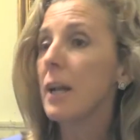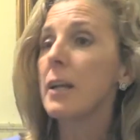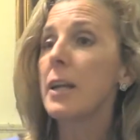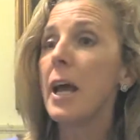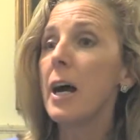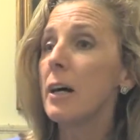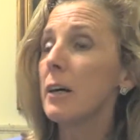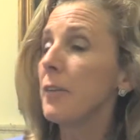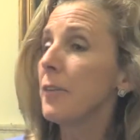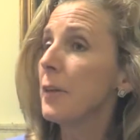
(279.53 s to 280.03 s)

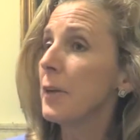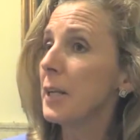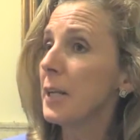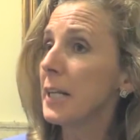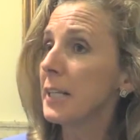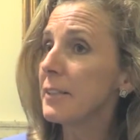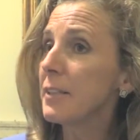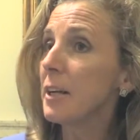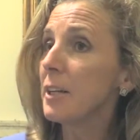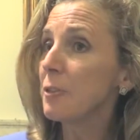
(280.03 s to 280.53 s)
Now,
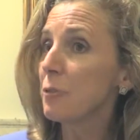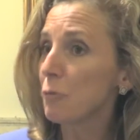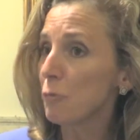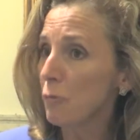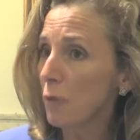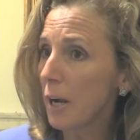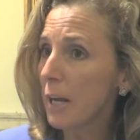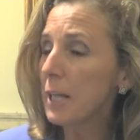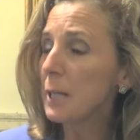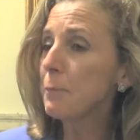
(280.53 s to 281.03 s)
it does
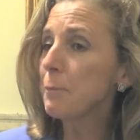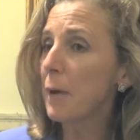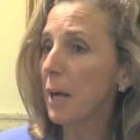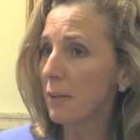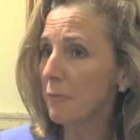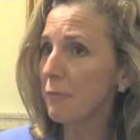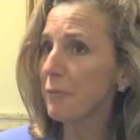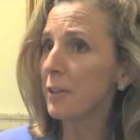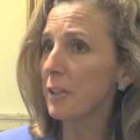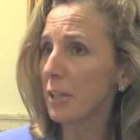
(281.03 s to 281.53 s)
right
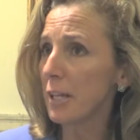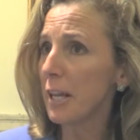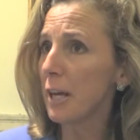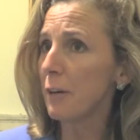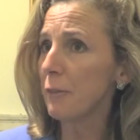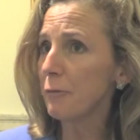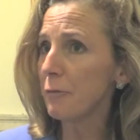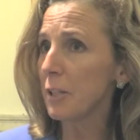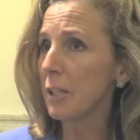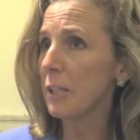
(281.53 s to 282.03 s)
by
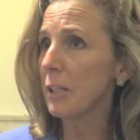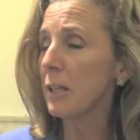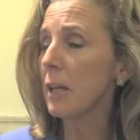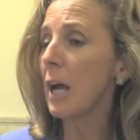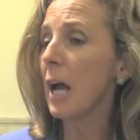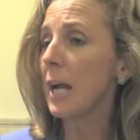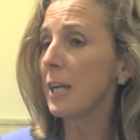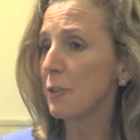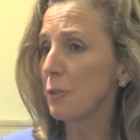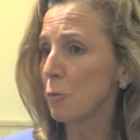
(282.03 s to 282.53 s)
Philadelphia
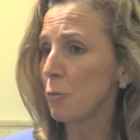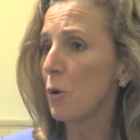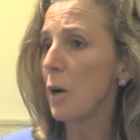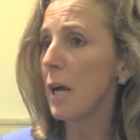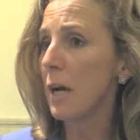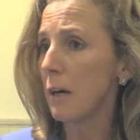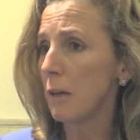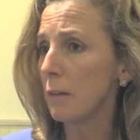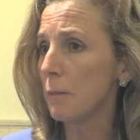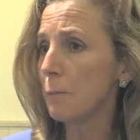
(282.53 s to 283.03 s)
as
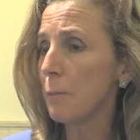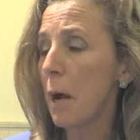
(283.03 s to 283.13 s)
well.